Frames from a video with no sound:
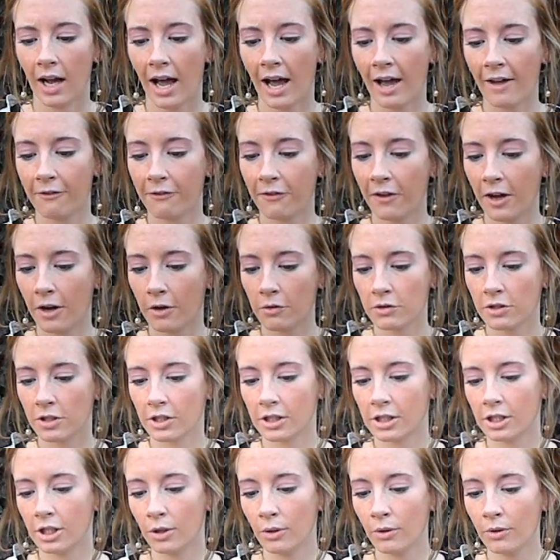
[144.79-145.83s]
I found
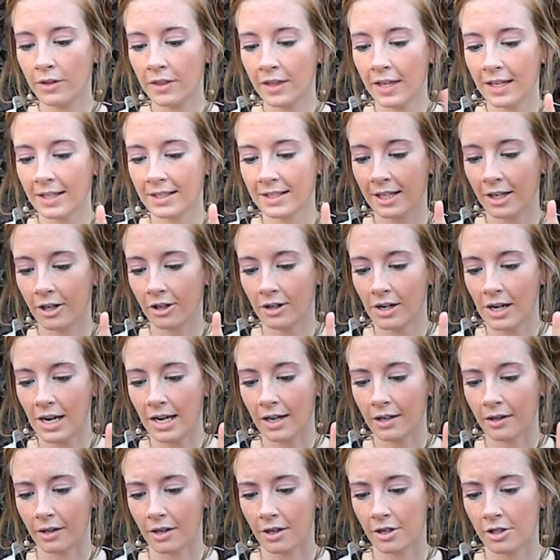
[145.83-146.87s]
two things that are in
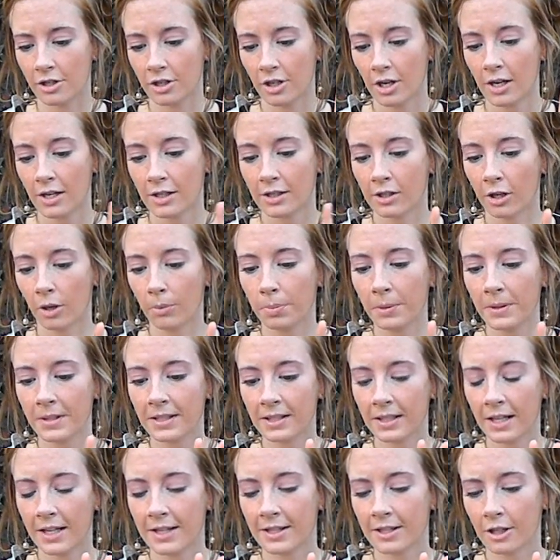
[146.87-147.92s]
English: soapless
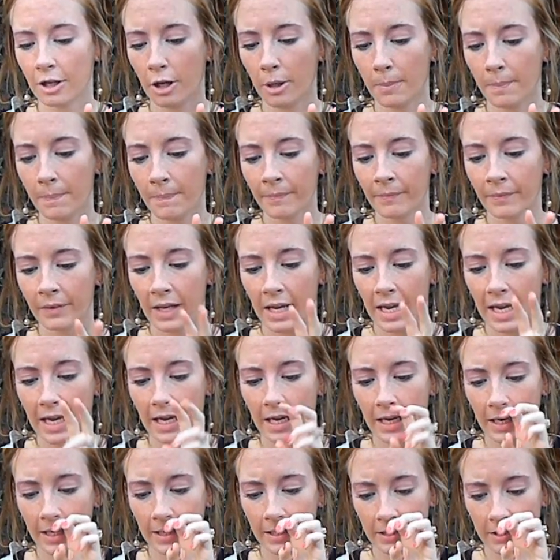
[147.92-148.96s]
cleanser
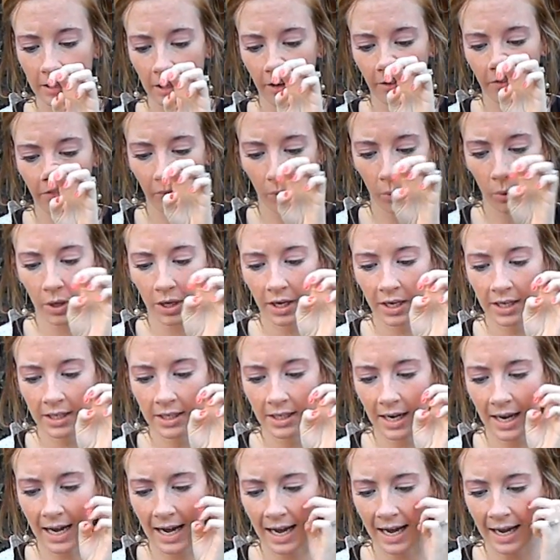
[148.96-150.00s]
and
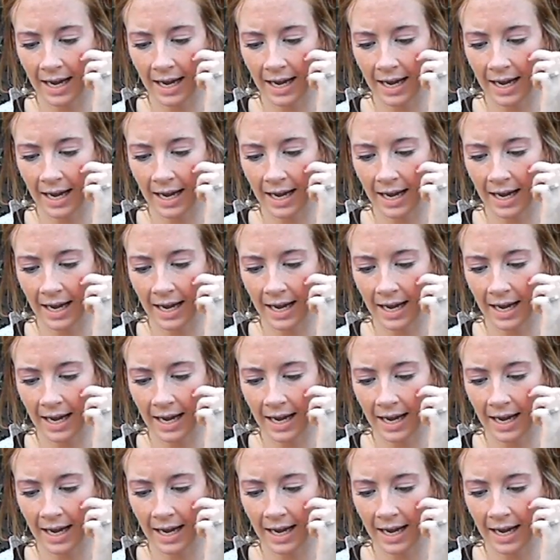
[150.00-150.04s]
avoid